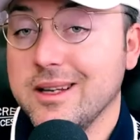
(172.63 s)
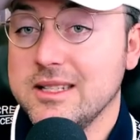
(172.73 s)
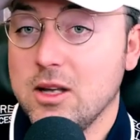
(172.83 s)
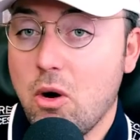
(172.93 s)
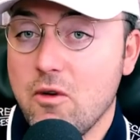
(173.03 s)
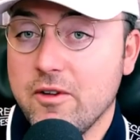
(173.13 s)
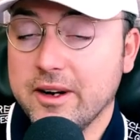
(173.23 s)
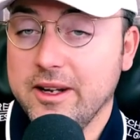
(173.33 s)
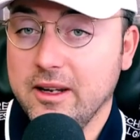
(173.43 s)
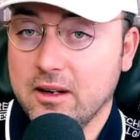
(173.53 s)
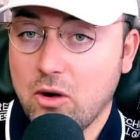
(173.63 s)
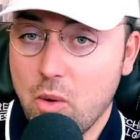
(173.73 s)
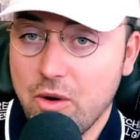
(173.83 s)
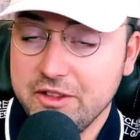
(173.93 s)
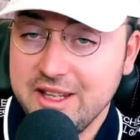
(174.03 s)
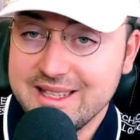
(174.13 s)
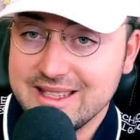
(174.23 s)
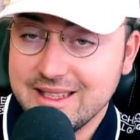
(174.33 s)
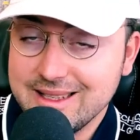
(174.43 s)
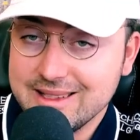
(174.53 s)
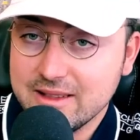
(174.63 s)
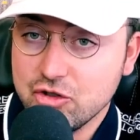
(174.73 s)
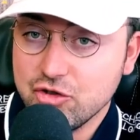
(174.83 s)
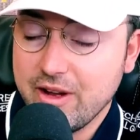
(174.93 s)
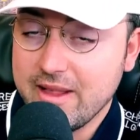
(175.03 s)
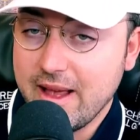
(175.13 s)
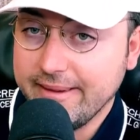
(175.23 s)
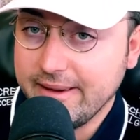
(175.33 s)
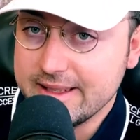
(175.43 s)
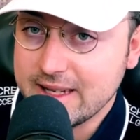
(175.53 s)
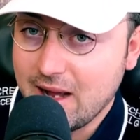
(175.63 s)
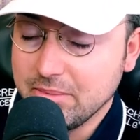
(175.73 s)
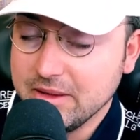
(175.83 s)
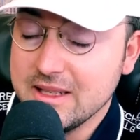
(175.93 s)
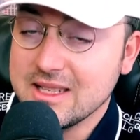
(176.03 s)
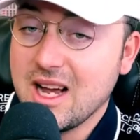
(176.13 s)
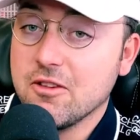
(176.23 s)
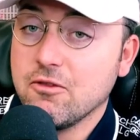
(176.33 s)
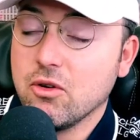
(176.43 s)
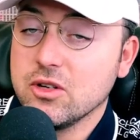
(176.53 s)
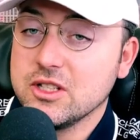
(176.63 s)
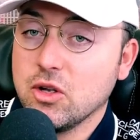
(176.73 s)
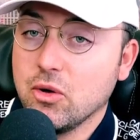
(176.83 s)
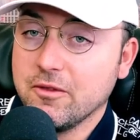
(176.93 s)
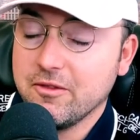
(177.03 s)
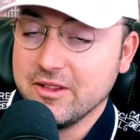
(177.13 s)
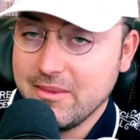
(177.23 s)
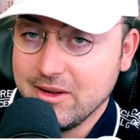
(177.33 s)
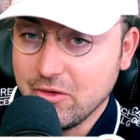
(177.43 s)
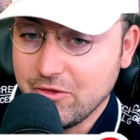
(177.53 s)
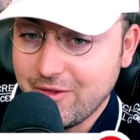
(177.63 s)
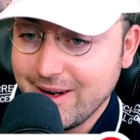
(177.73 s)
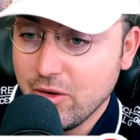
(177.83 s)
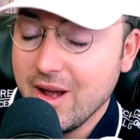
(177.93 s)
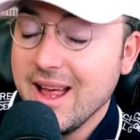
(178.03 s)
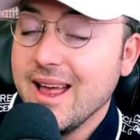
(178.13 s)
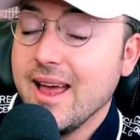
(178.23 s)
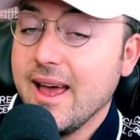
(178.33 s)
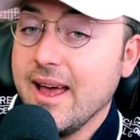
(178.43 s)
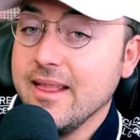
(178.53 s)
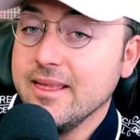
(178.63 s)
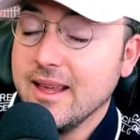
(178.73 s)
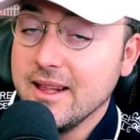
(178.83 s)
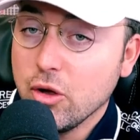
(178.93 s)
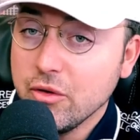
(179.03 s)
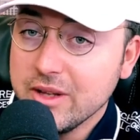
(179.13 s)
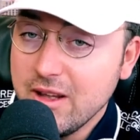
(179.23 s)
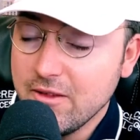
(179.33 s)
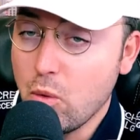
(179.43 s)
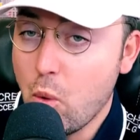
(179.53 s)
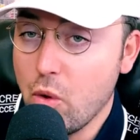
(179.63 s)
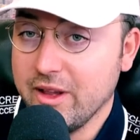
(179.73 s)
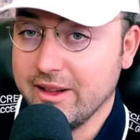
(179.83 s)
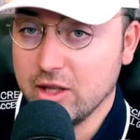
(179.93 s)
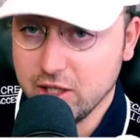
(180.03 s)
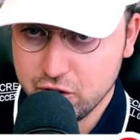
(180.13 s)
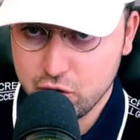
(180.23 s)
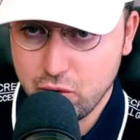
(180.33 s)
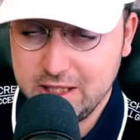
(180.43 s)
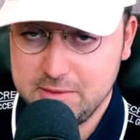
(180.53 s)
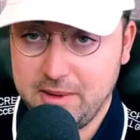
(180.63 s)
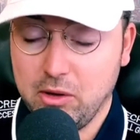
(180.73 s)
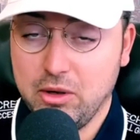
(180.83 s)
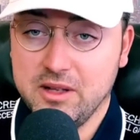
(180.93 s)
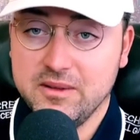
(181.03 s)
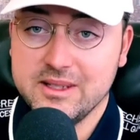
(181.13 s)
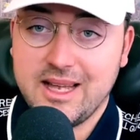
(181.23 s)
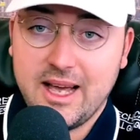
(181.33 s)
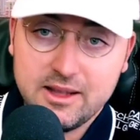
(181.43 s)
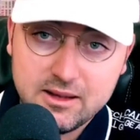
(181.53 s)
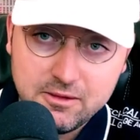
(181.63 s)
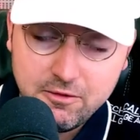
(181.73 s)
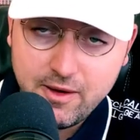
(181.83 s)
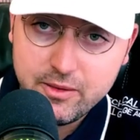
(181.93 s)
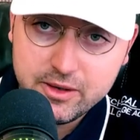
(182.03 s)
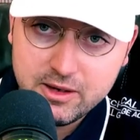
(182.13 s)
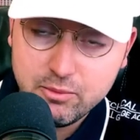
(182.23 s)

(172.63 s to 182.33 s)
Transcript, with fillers: see over here, all of these research and analyst companies are focusing on the fundamental value and they don't even want to touch on the speculative side, following up